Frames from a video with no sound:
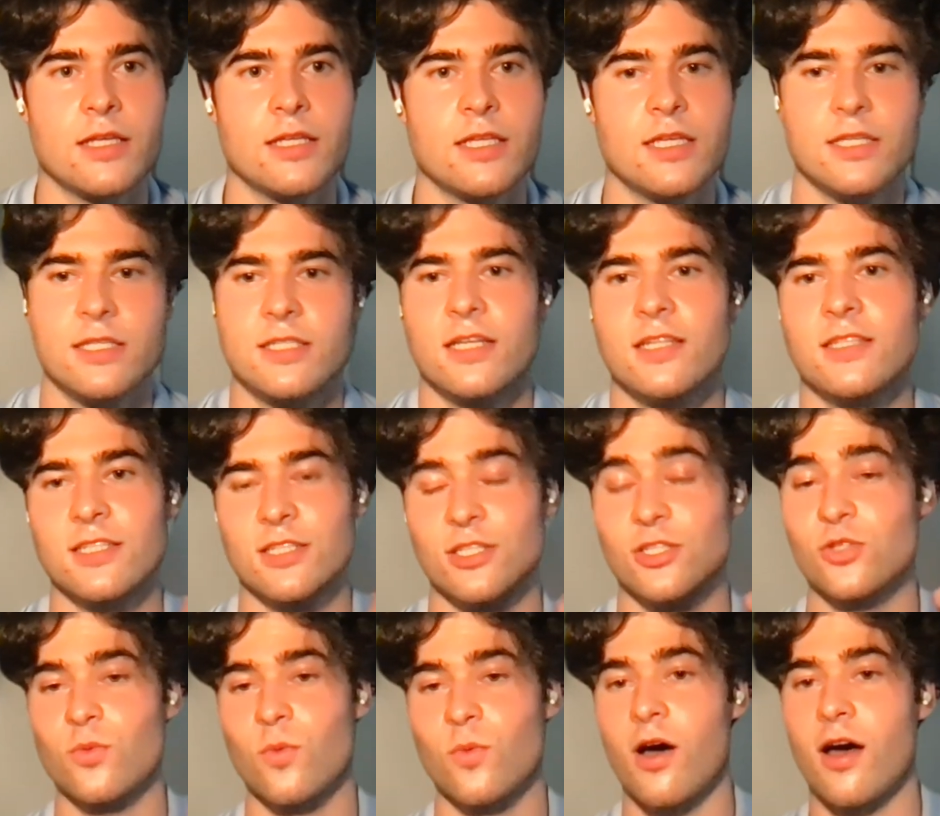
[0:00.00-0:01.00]
sent a
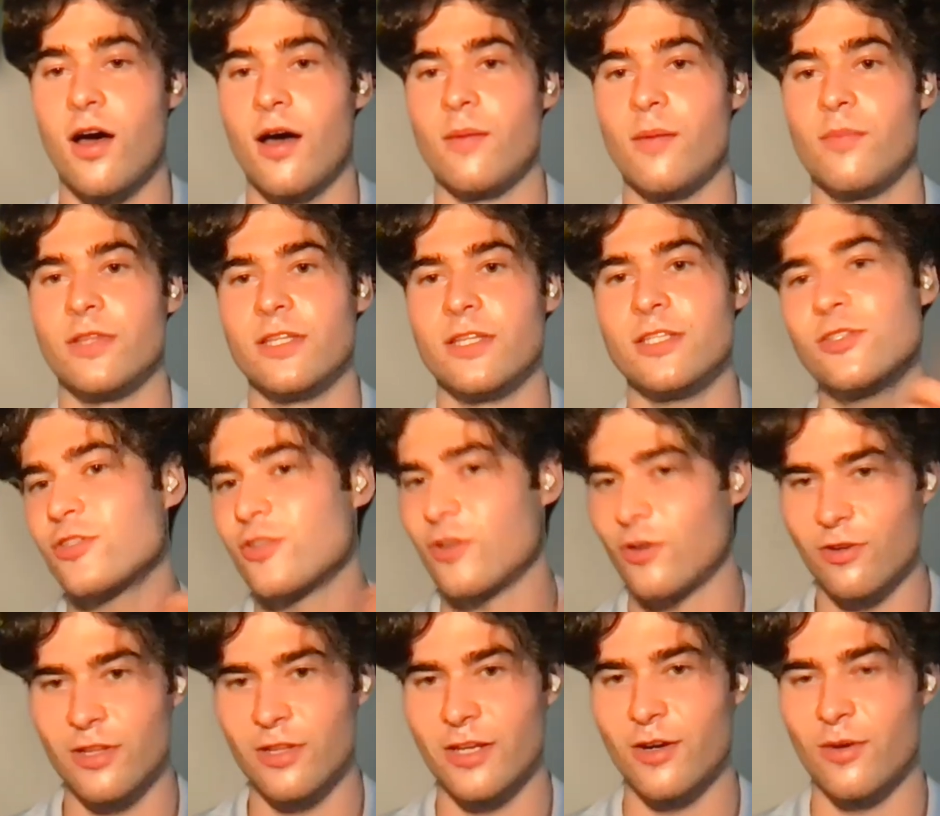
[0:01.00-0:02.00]
swab. This is
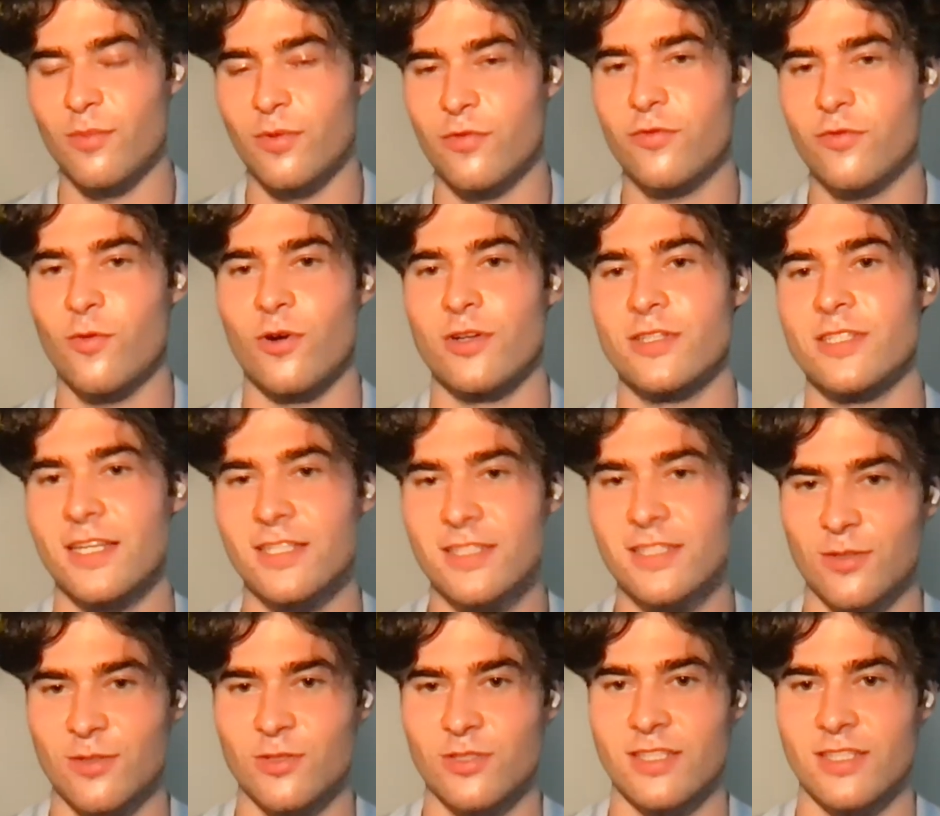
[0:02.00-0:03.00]
earlier before testing
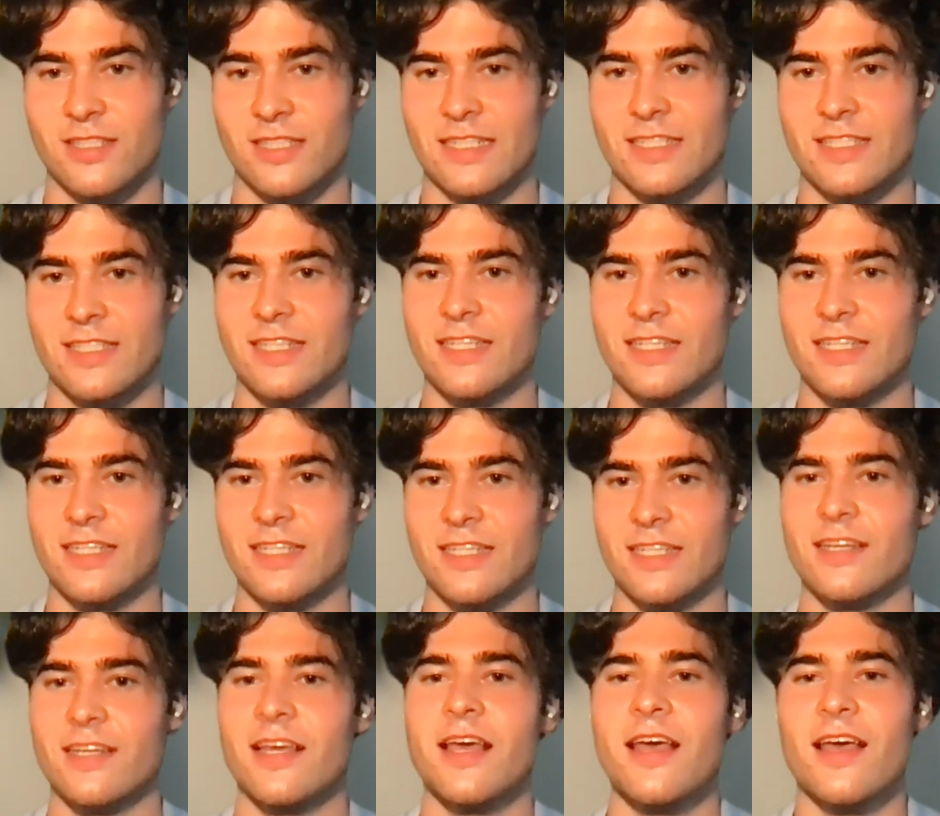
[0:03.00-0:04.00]
was as easy,
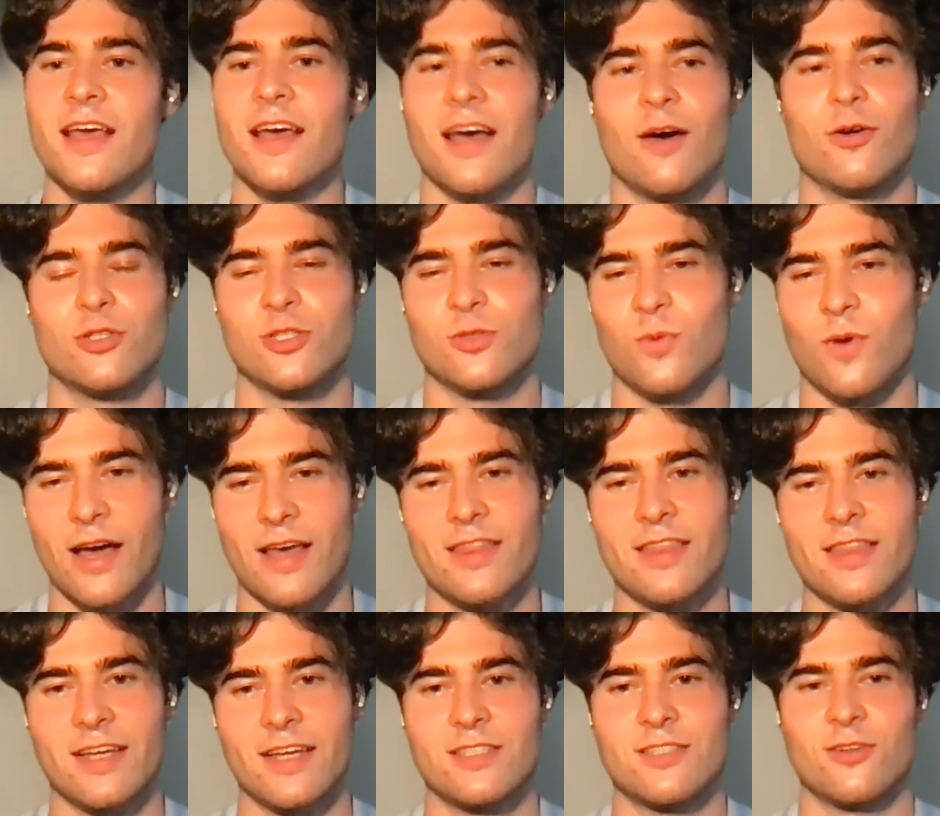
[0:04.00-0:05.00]
which is why I think
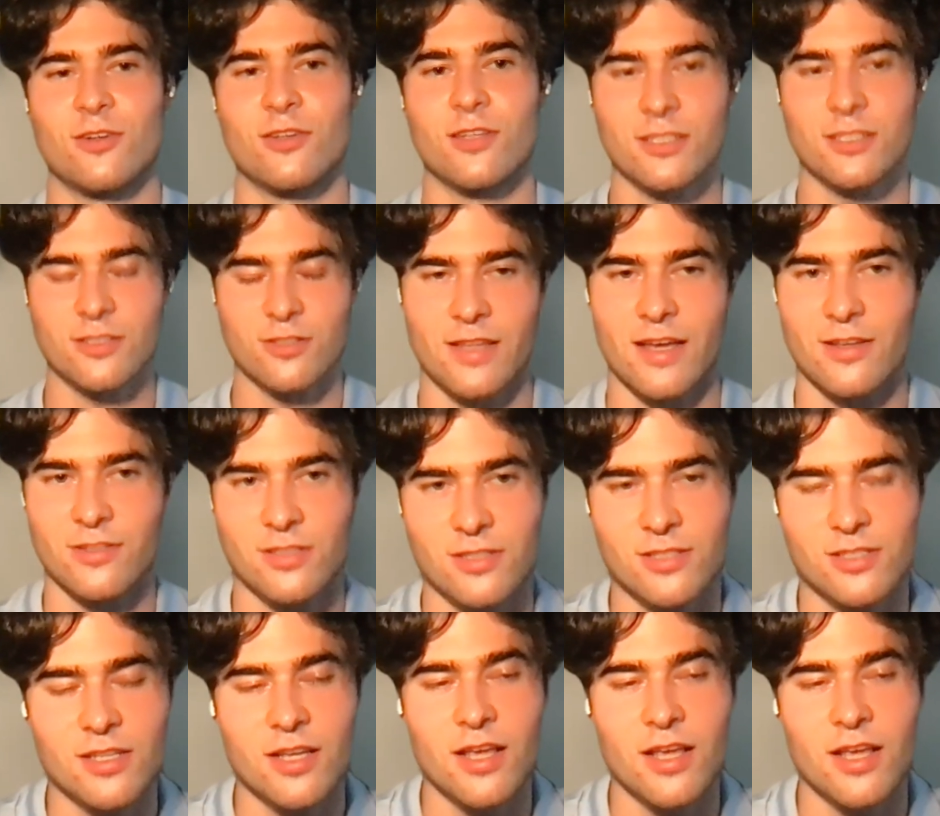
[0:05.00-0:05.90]
it's the early 2000s.